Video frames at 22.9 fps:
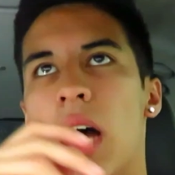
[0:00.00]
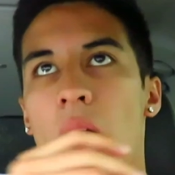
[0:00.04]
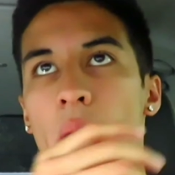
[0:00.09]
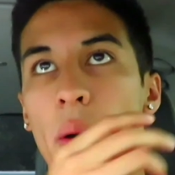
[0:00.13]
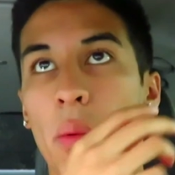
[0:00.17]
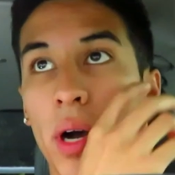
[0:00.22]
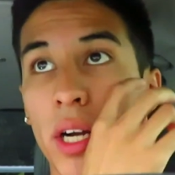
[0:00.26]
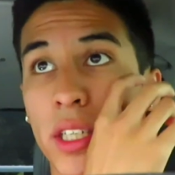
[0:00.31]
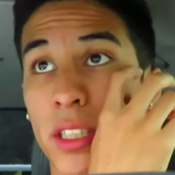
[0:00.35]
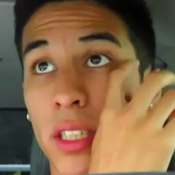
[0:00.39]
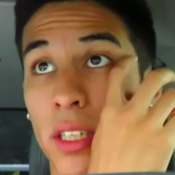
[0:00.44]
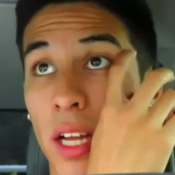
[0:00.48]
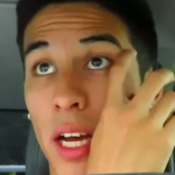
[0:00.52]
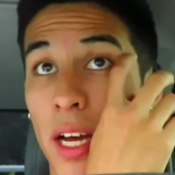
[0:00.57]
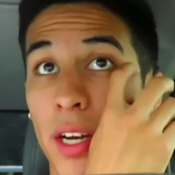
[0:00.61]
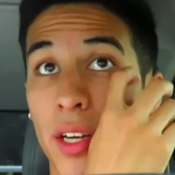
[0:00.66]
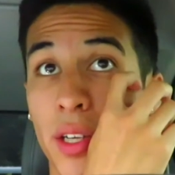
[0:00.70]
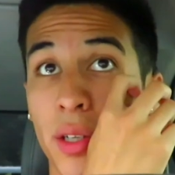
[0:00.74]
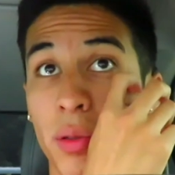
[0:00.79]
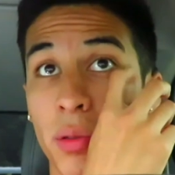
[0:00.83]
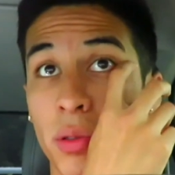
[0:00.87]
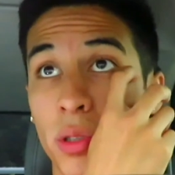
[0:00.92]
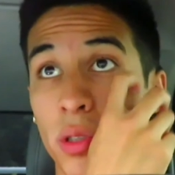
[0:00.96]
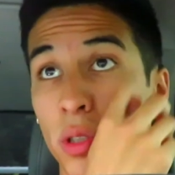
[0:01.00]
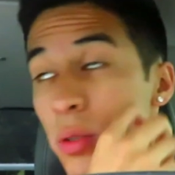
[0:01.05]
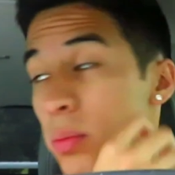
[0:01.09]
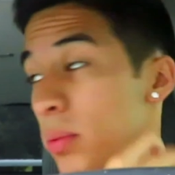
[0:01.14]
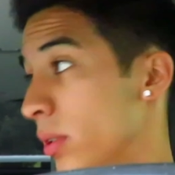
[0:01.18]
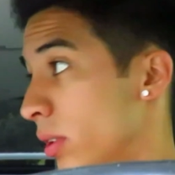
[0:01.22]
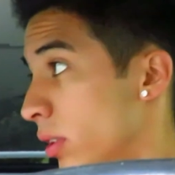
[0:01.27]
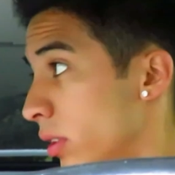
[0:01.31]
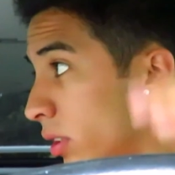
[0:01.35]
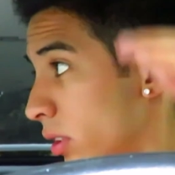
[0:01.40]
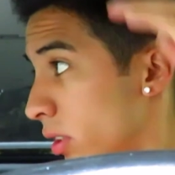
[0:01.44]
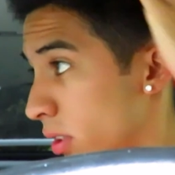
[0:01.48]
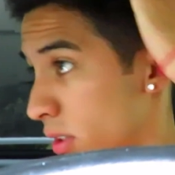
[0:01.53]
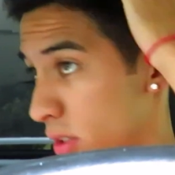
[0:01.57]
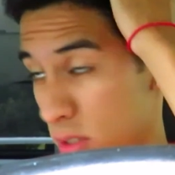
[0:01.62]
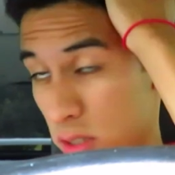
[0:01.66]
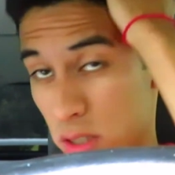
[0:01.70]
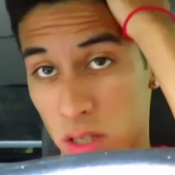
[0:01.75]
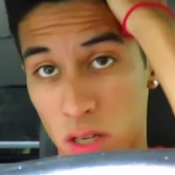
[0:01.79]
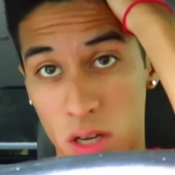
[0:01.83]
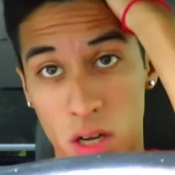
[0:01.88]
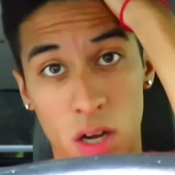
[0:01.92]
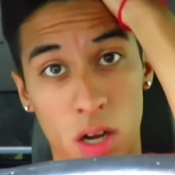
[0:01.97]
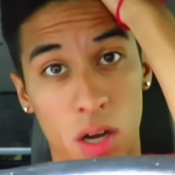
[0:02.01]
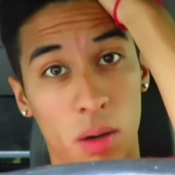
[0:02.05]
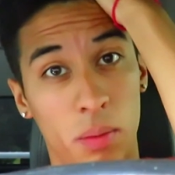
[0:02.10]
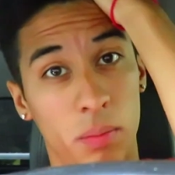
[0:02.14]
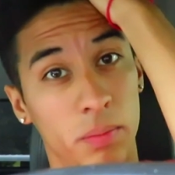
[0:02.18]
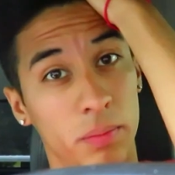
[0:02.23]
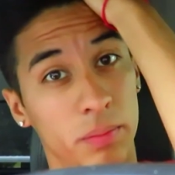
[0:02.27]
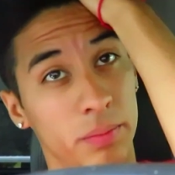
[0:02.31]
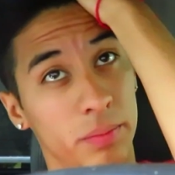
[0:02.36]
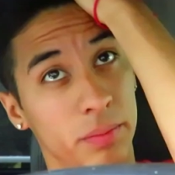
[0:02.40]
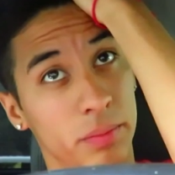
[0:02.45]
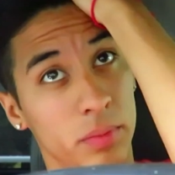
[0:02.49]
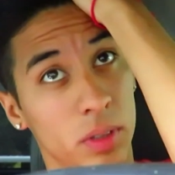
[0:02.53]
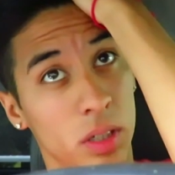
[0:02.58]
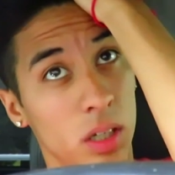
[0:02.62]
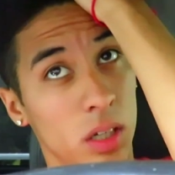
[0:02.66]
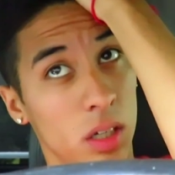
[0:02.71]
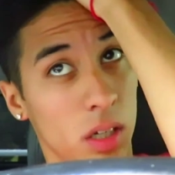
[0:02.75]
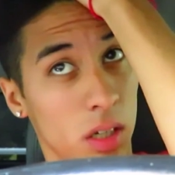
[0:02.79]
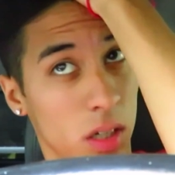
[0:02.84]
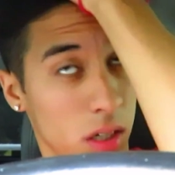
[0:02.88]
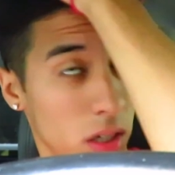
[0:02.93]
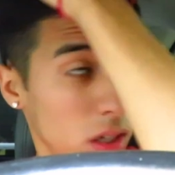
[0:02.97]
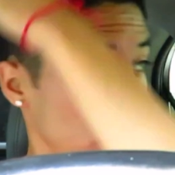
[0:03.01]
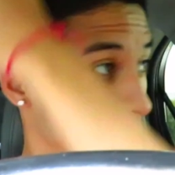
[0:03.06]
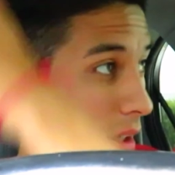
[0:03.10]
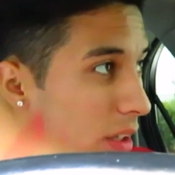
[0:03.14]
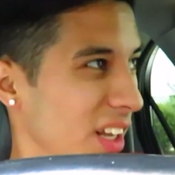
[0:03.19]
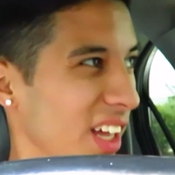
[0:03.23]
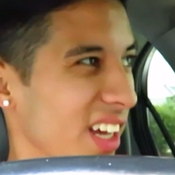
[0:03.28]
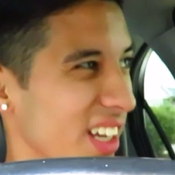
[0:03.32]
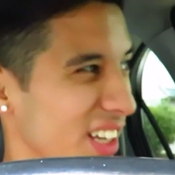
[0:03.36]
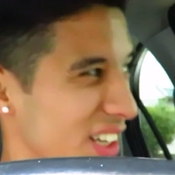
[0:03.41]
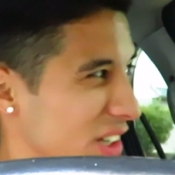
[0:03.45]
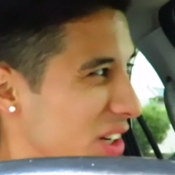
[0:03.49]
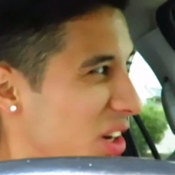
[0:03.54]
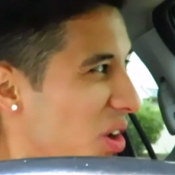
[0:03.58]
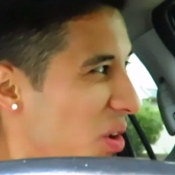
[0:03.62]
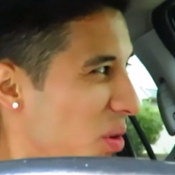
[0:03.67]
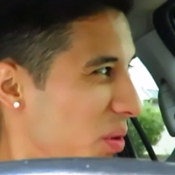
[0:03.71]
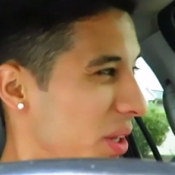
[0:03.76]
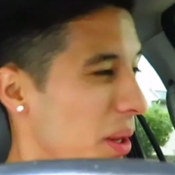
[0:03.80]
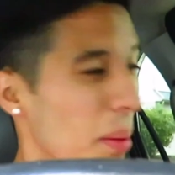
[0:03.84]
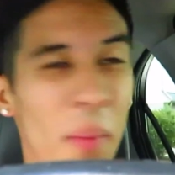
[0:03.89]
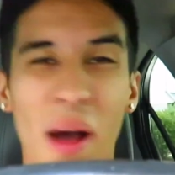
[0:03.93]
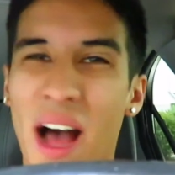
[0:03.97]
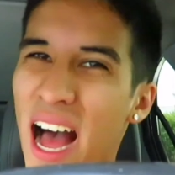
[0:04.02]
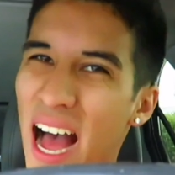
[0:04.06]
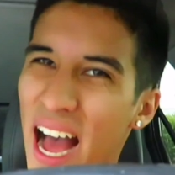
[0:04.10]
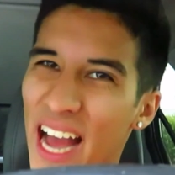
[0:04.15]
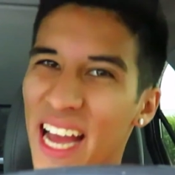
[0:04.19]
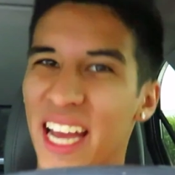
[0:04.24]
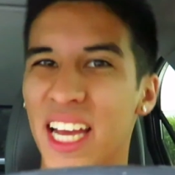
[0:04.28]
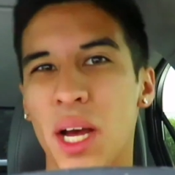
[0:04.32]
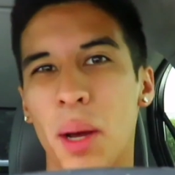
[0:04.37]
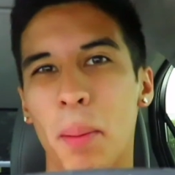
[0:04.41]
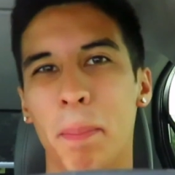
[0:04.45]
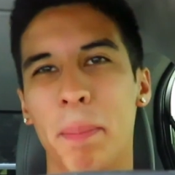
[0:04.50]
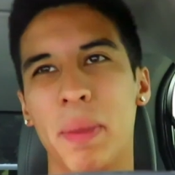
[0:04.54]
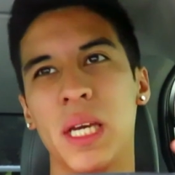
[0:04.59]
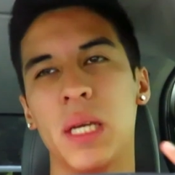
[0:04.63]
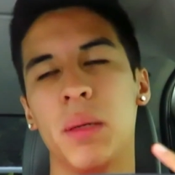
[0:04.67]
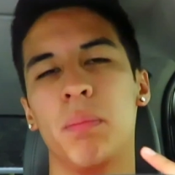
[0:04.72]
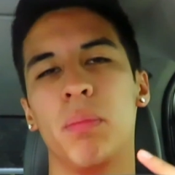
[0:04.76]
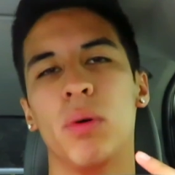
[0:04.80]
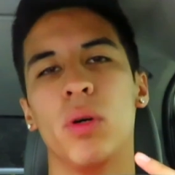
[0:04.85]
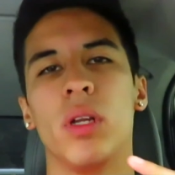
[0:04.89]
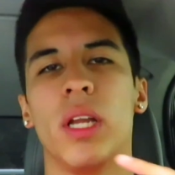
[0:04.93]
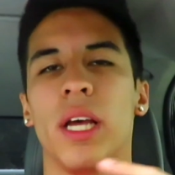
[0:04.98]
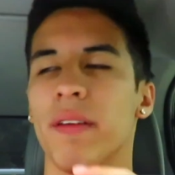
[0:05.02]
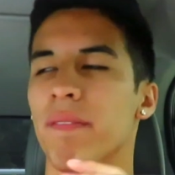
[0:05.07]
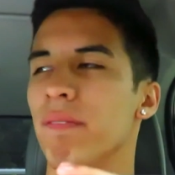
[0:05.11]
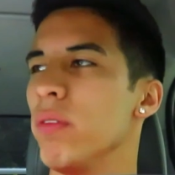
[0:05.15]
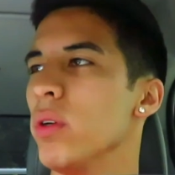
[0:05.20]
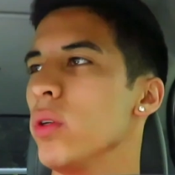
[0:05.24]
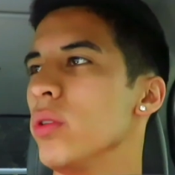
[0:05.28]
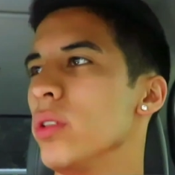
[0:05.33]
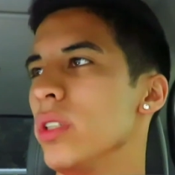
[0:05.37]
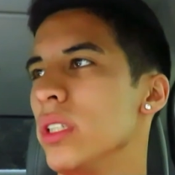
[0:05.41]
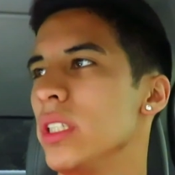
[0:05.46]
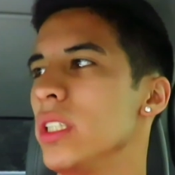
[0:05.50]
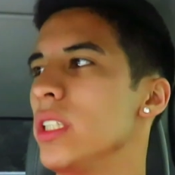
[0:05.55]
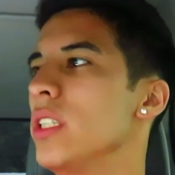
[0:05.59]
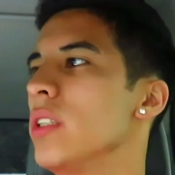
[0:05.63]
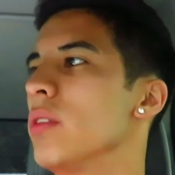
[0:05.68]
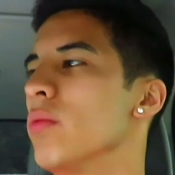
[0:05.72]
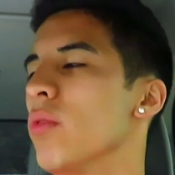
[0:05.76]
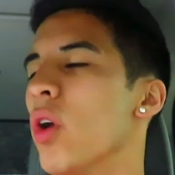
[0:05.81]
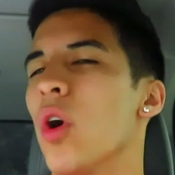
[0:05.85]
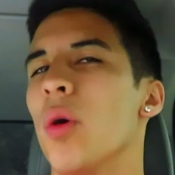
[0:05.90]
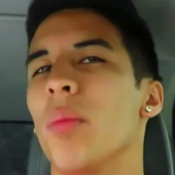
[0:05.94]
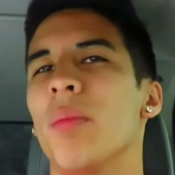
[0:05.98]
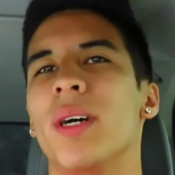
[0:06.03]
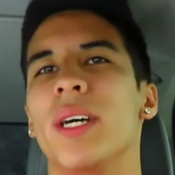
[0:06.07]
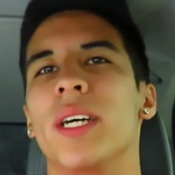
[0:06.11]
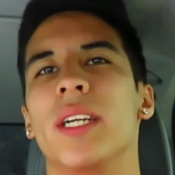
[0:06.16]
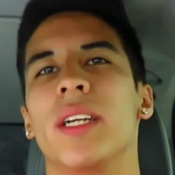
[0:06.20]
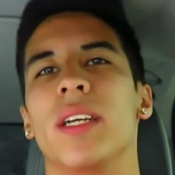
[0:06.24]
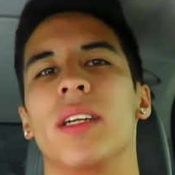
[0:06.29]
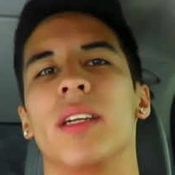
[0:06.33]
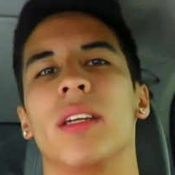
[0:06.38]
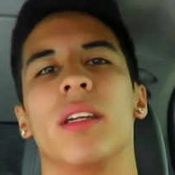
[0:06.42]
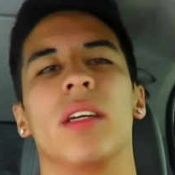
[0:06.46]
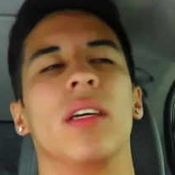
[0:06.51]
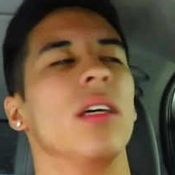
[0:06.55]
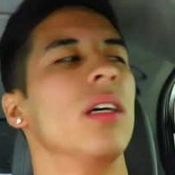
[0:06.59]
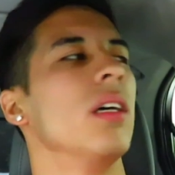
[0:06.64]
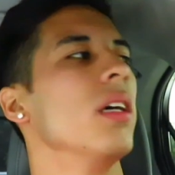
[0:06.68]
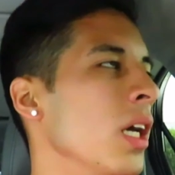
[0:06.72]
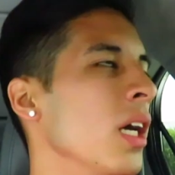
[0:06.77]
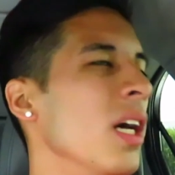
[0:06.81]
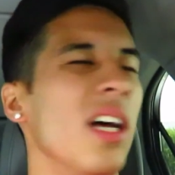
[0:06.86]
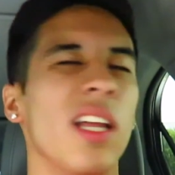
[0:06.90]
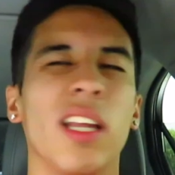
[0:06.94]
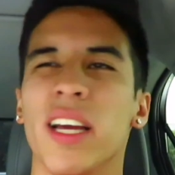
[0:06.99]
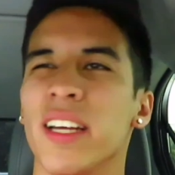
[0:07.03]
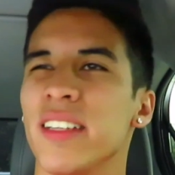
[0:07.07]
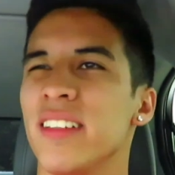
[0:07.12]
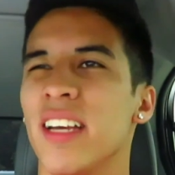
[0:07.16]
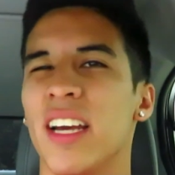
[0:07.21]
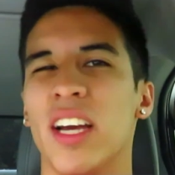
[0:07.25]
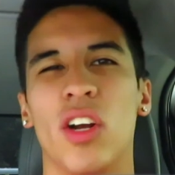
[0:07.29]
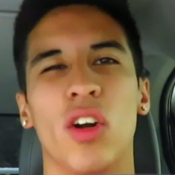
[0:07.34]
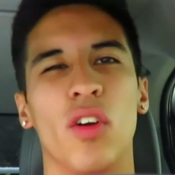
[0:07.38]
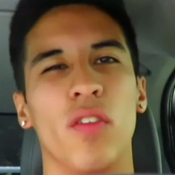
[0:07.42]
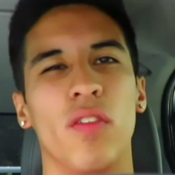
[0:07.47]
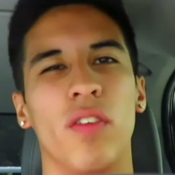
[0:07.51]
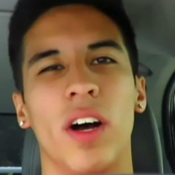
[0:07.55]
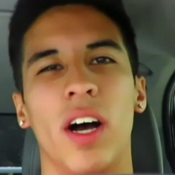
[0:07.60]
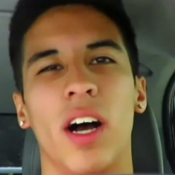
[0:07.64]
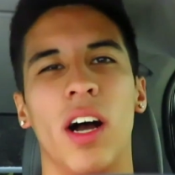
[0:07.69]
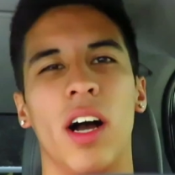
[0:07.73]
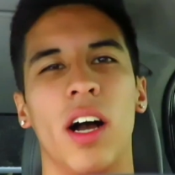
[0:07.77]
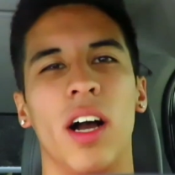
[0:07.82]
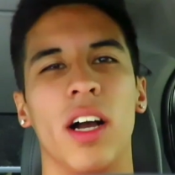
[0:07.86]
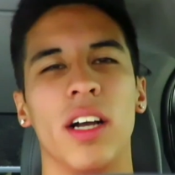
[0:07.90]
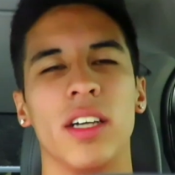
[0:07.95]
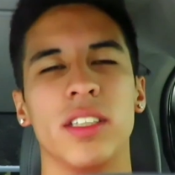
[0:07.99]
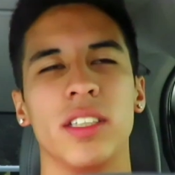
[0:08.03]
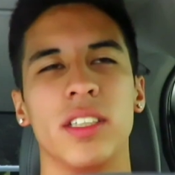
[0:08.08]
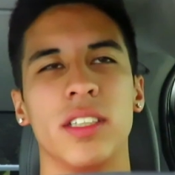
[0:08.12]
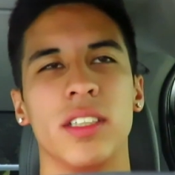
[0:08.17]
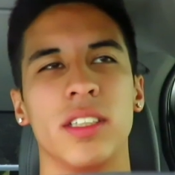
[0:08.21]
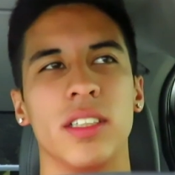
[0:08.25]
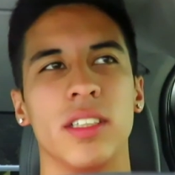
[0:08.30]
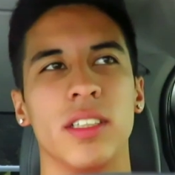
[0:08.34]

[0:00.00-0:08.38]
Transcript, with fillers: I watch a lot of YouTubers, um, like you know them high up people like Boozy and Roman and like Tanner Fox